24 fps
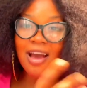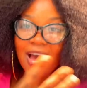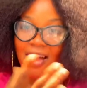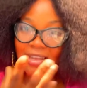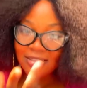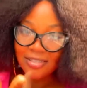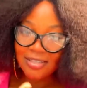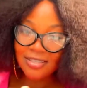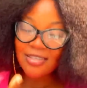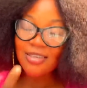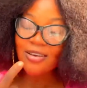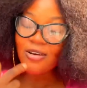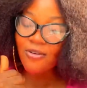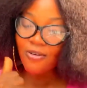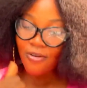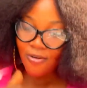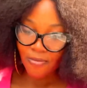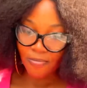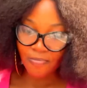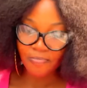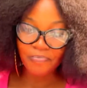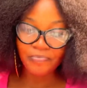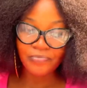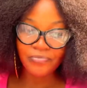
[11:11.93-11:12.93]
auntie
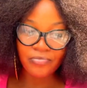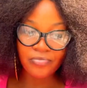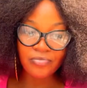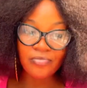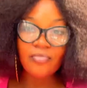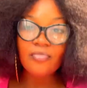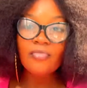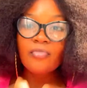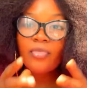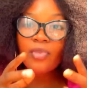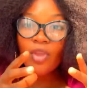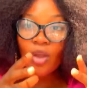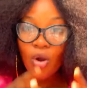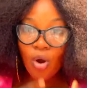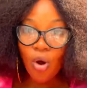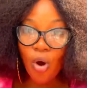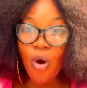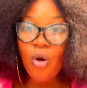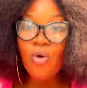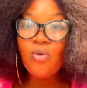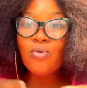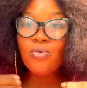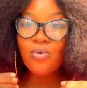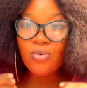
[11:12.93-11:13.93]
come,
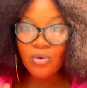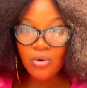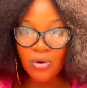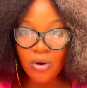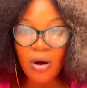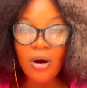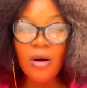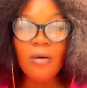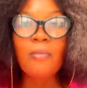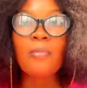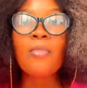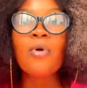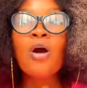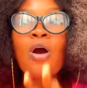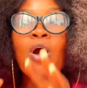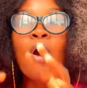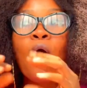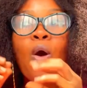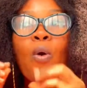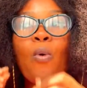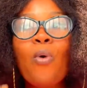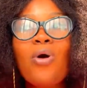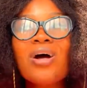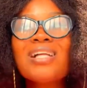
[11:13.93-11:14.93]
uncle
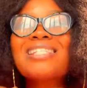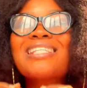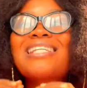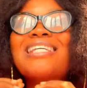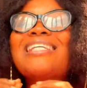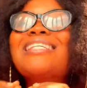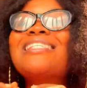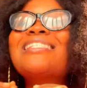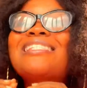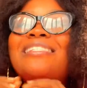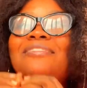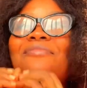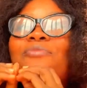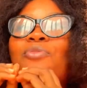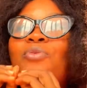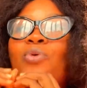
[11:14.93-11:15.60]
come, what is the